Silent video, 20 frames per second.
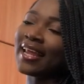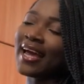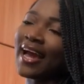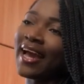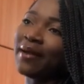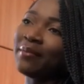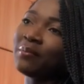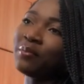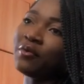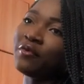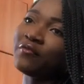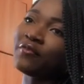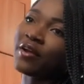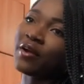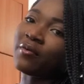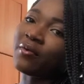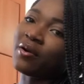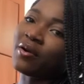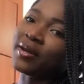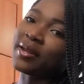i moved
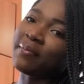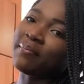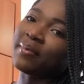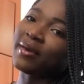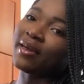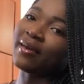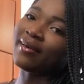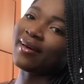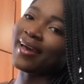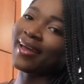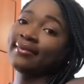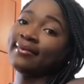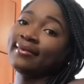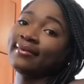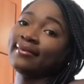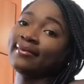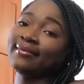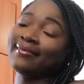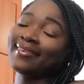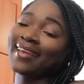around a bit i
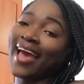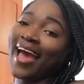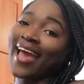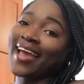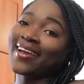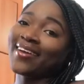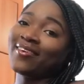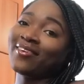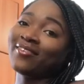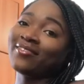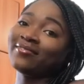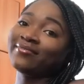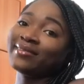i got